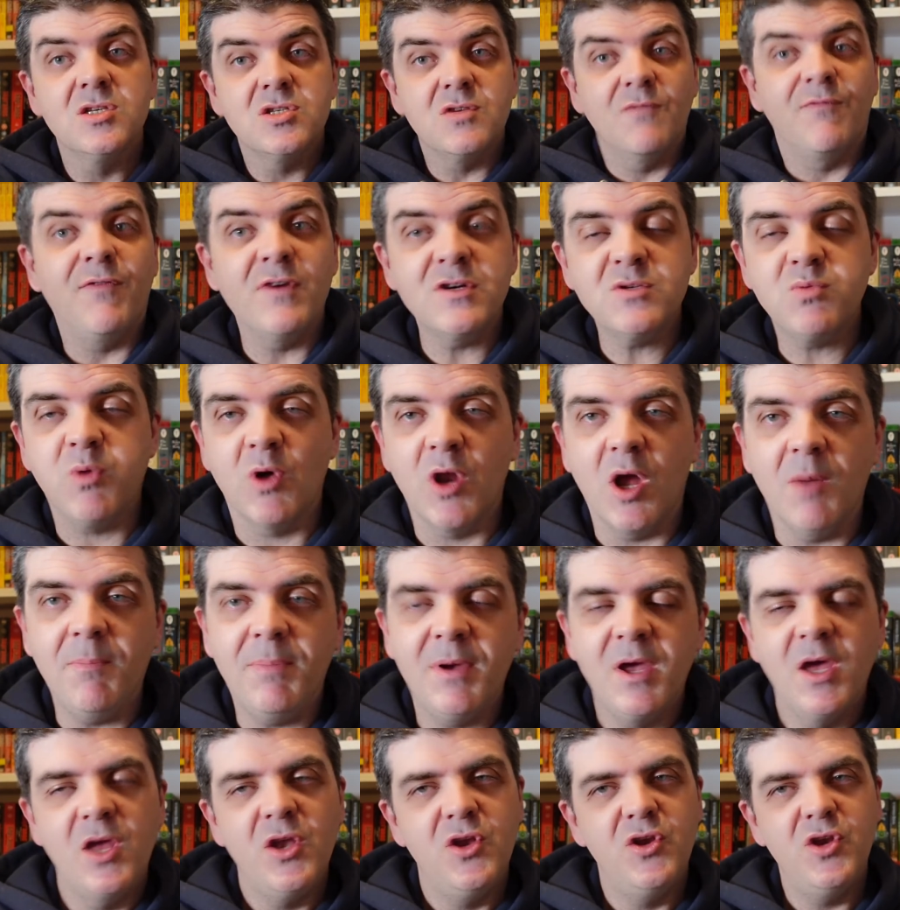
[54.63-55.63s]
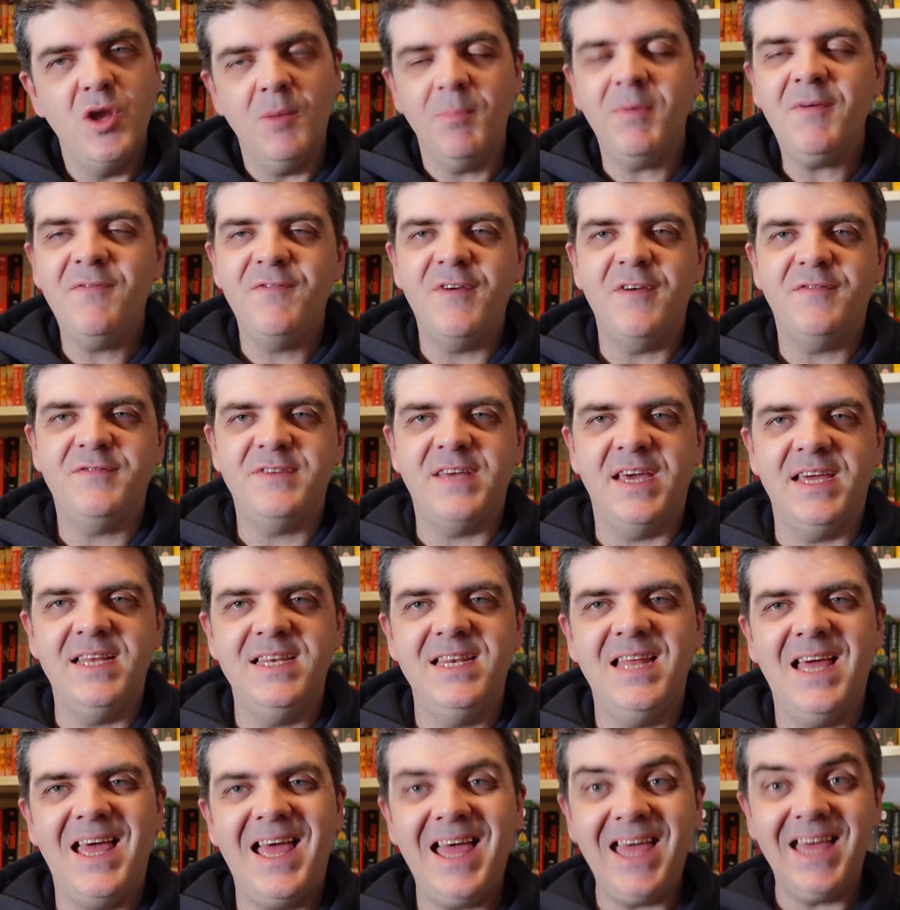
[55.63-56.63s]
So first one up, number
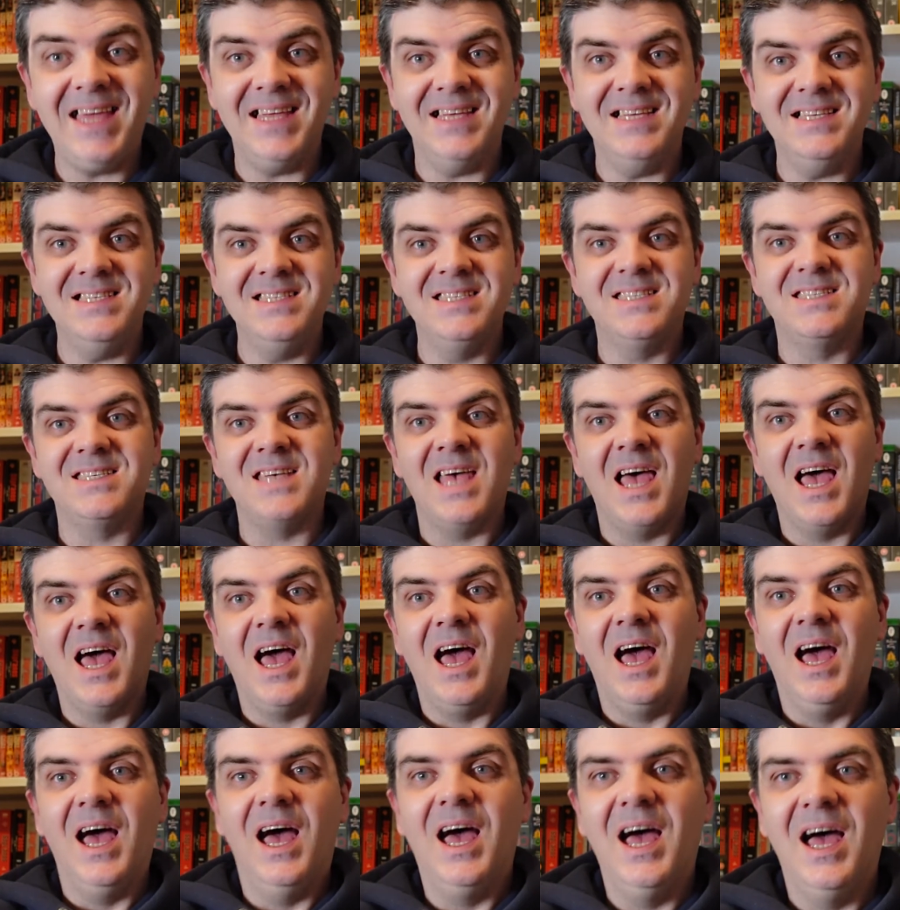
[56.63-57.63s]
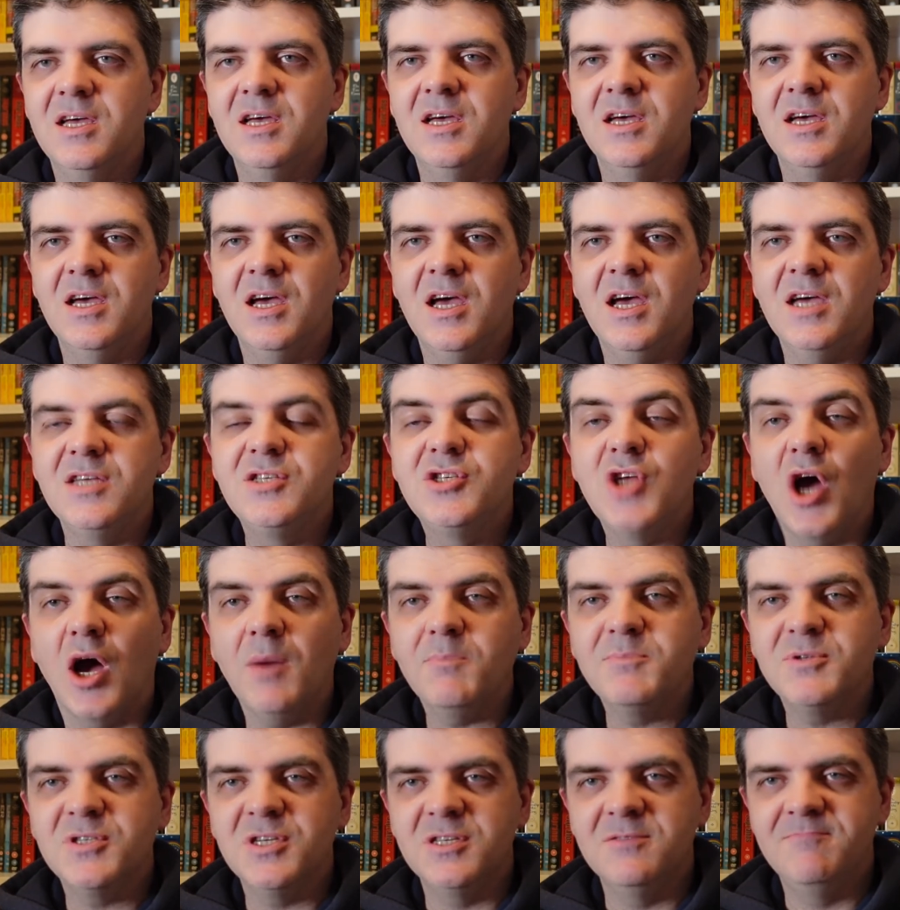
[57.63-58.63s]
15 is
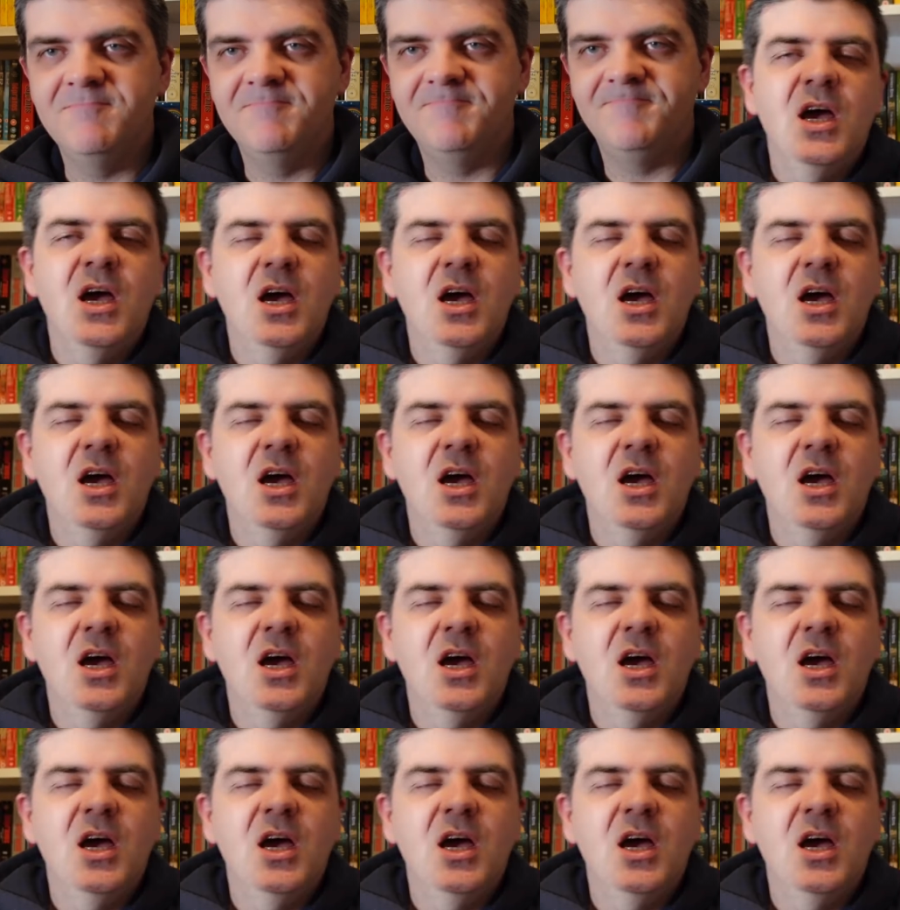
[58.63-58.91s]
Adoption.